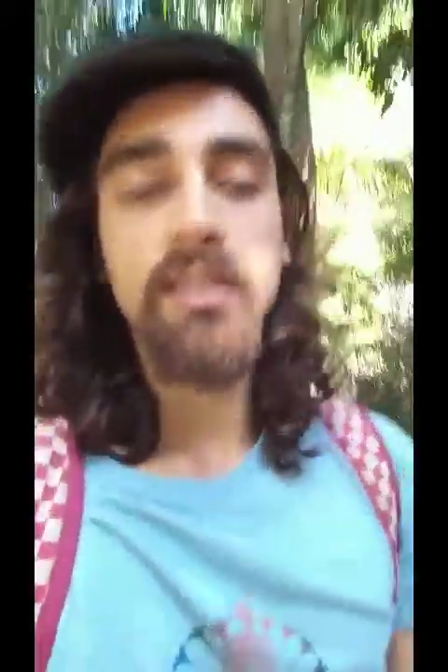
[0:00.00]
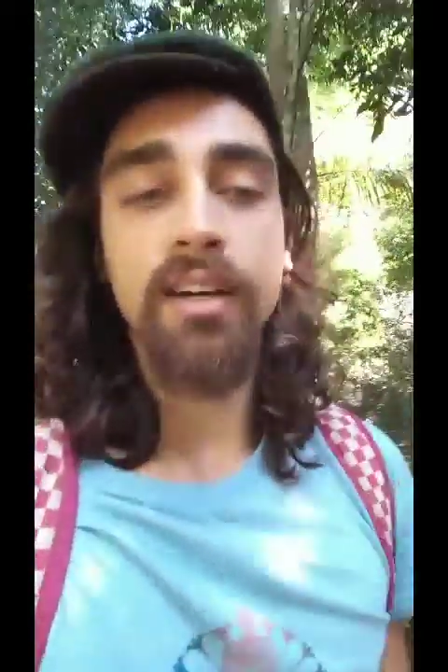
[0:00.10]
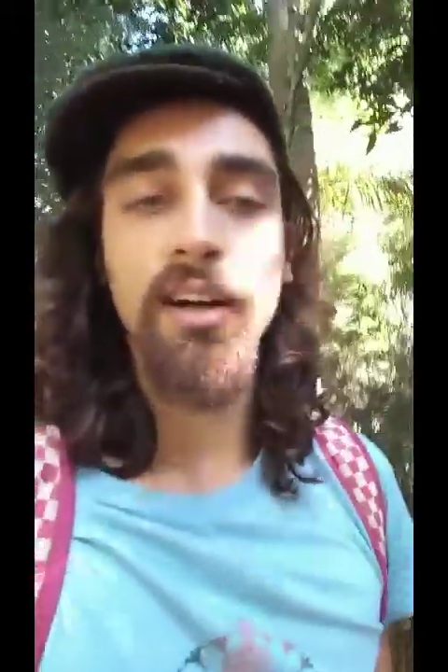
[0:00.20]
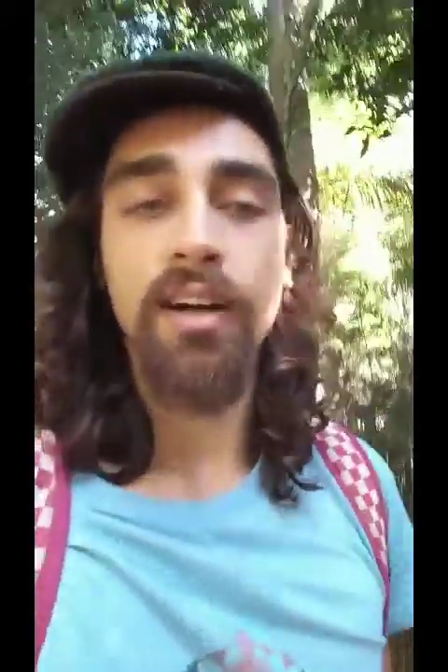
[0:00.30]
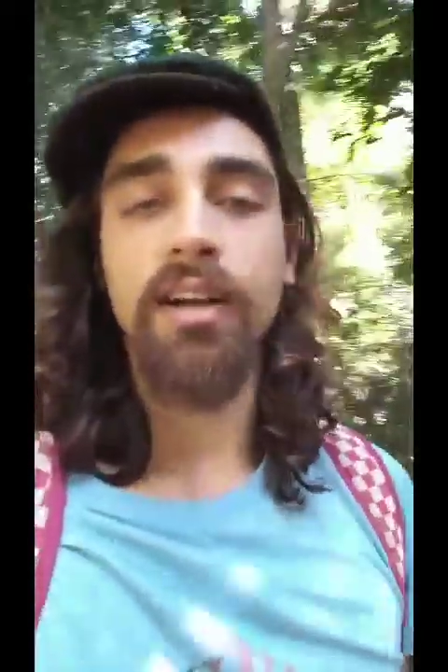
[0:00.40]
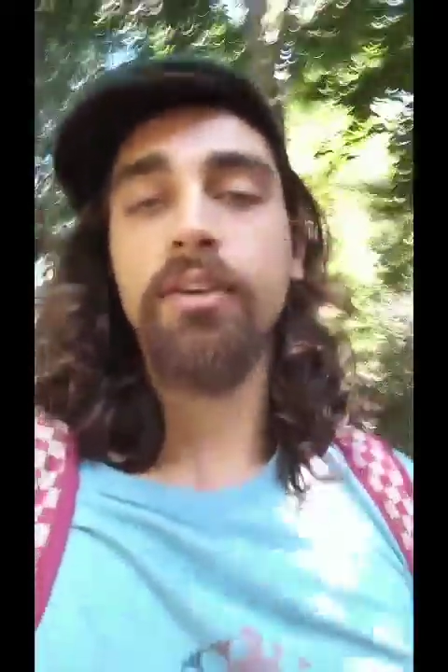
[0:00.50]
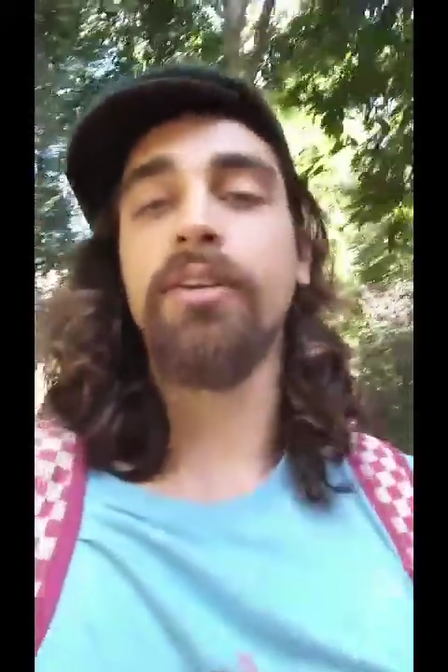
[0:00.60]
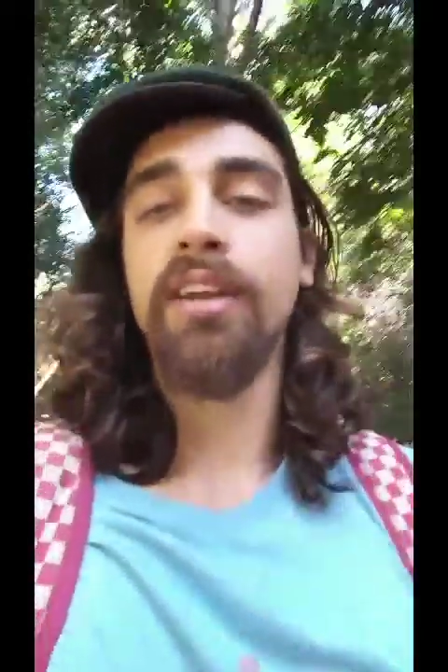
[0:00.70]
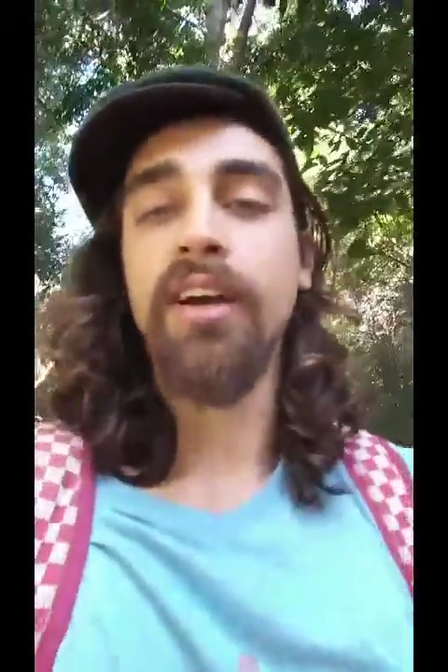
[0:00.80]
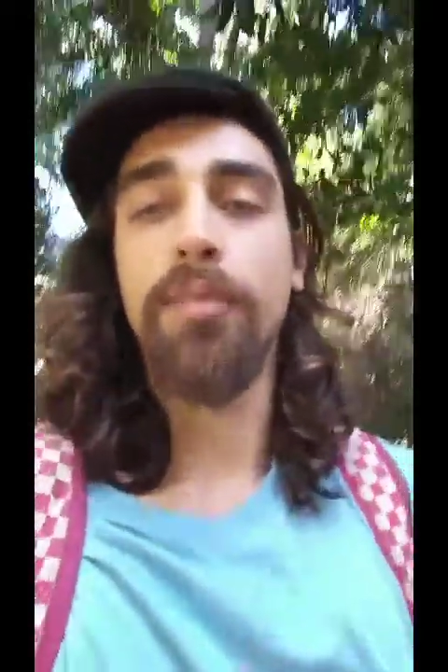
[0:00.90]
uh,
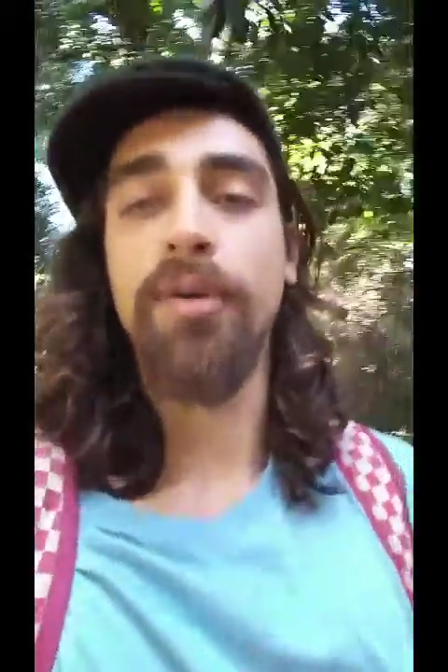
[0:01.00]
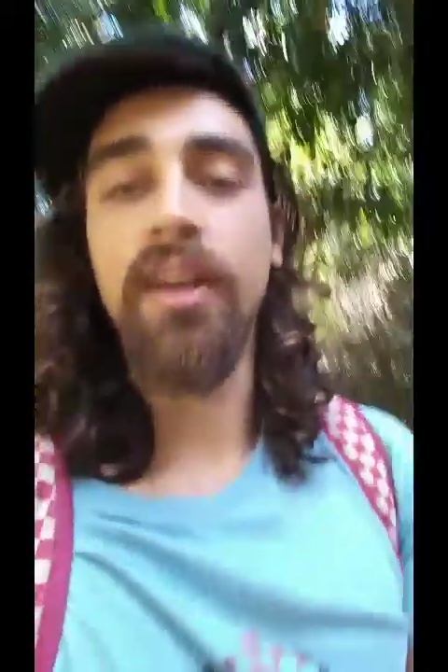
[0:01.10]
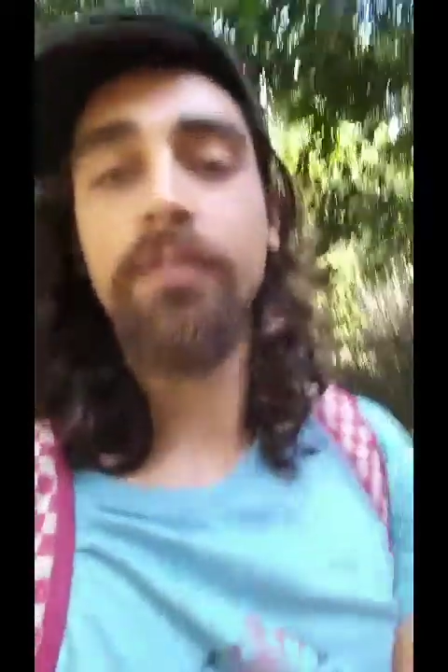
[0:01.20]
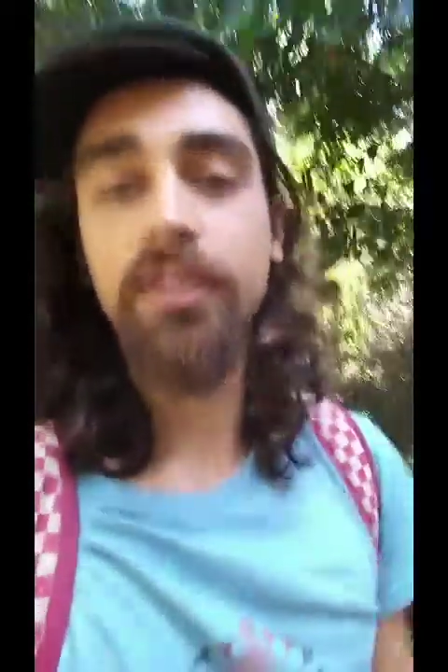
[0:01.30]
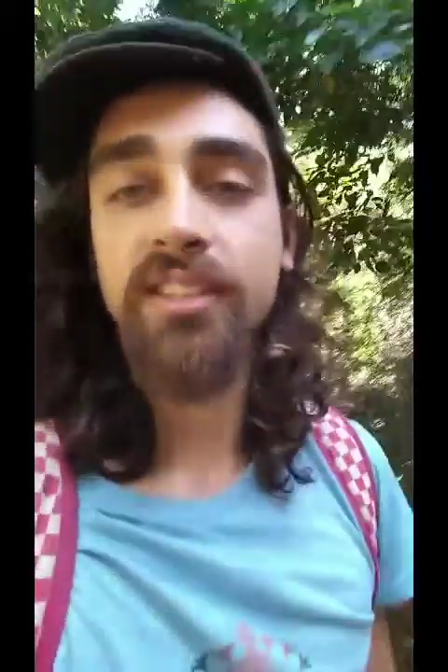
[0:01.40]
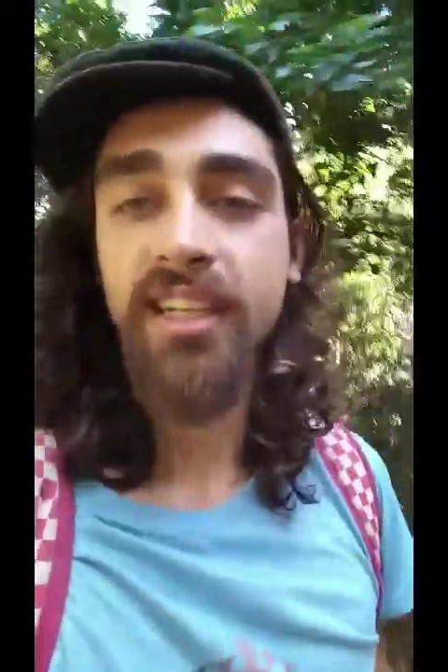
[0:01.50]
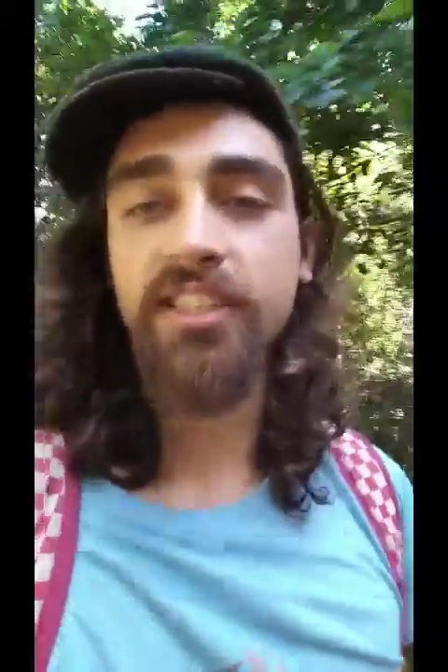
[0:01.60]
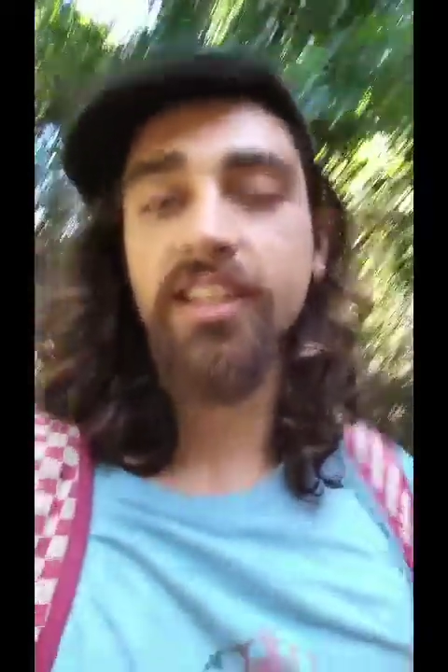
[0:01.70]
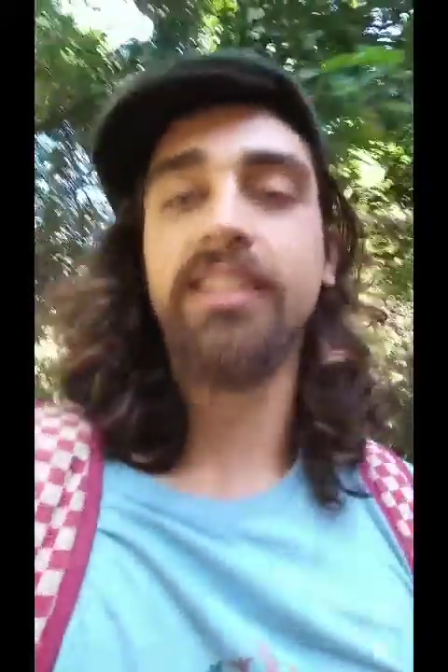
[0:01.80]
Cody Garbrandt versus TJ